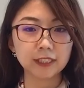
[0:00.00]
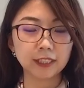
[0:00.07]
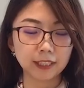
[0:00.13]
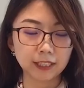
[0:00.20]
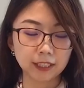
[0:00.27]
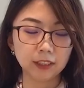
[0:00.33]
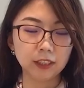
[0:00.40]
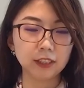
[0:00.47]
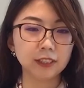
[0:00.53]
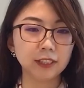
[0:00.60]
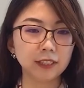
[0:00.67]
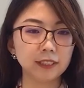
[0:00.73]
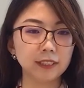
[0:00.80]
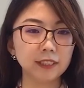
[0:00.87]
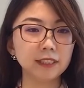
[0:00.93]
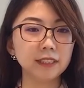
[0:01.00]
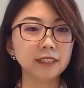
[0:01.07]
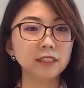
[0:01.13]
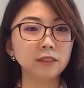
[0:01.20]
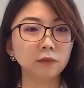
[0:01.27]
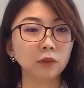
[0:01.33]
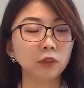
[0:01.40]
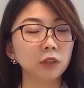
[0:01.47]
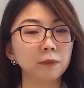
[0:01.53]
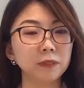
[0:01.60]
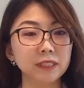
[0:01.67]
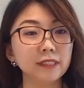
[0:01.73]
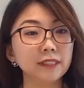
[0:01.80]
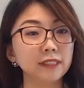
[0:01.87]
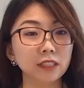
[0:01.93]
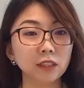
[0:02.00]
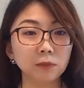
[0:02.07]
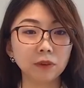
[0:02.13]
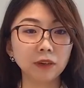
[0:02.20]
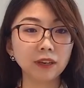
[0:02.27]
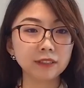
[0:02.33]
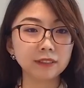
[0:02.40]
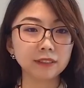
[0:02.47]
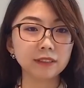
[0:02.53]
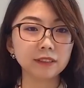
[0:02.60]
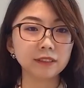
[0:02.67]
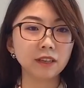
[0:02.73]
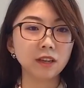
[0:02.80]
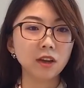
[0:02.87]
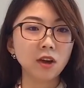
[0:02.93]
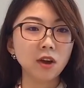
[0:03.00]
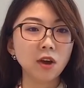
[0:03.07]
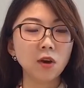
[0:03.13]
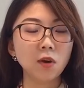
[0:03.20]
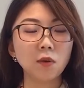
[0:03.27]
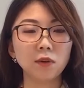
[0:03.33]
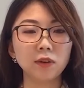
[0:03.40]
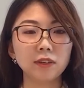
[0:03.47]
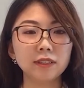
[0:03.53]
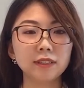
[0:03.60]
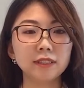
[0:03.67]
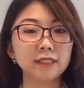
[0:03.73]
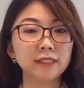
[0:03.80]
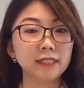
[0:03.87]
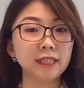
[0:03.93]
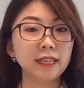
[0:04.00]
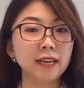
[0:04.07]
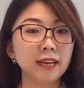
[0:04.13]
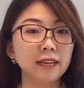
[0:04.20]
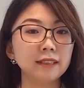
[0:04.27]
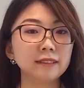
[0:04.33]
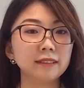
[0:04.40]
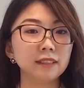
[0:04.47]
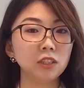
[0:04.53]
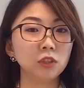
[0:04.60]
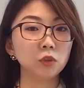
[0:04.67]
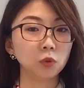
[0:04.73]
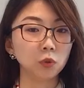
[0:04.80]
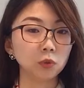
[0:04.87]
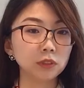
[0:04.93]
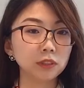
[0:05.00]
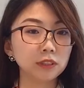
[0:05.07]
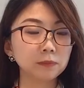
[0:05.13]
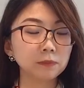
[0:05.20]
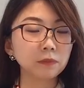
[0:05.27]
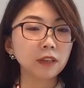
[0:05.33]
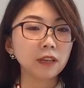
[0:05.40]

Accounting Standards for Business Enterprises, or CAS in short.